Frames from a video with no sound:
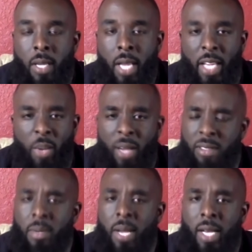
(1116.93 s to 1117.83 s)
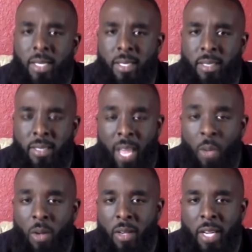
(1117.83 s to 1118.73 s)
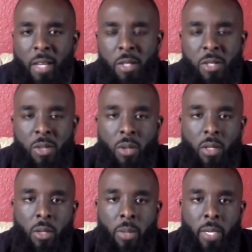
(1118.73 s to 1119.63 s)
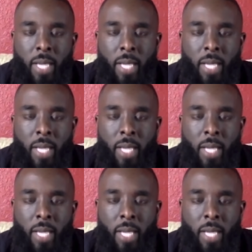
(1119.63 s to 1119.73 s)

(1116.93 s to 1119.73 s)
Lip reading: And you have some guys, they want their ego stroked a little bit,